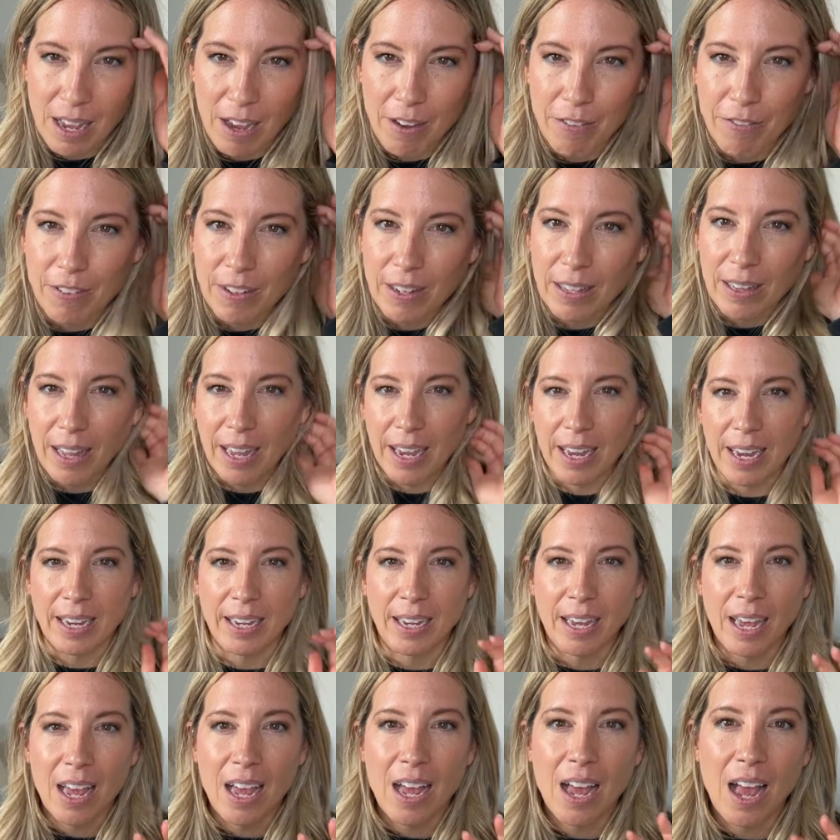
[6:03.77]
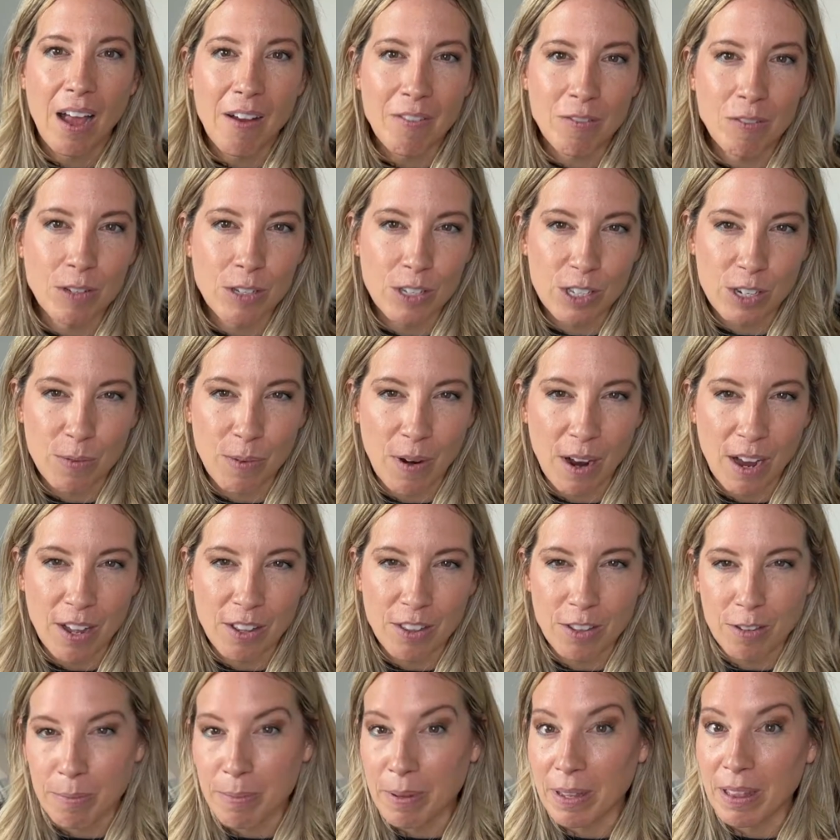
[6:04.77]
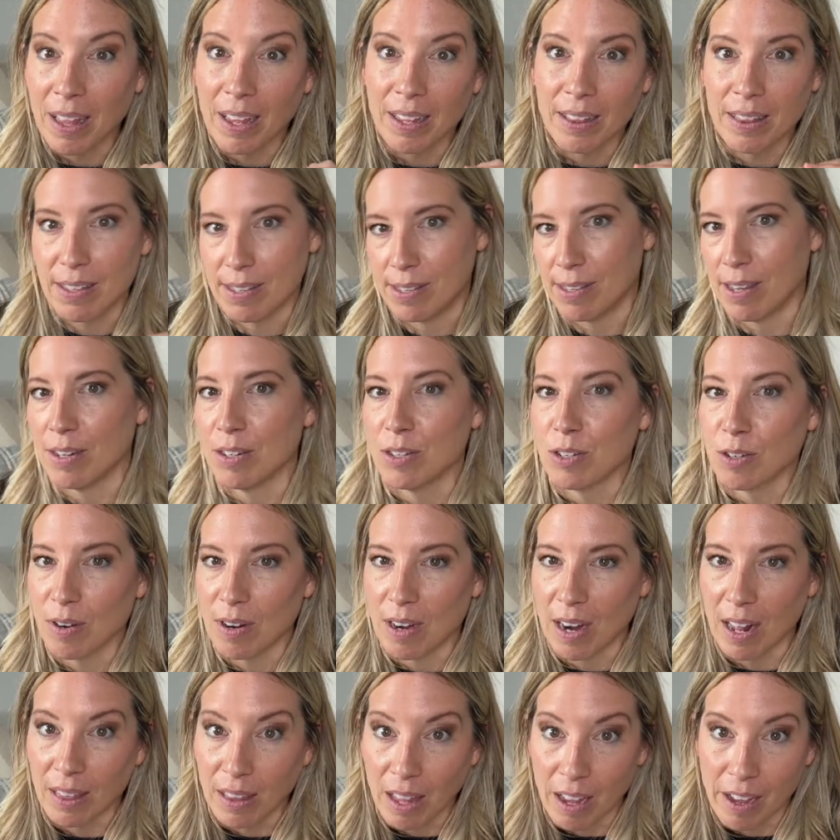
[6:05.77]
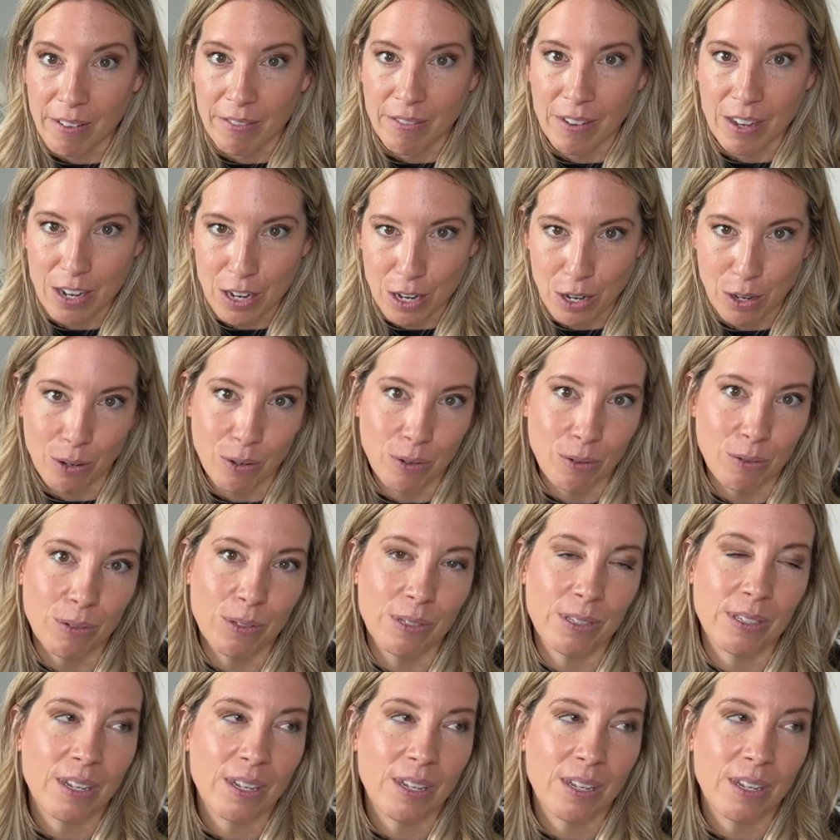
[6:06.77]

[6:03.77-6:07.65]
I feel like every once in a while there'll be like the sunscreen I love and use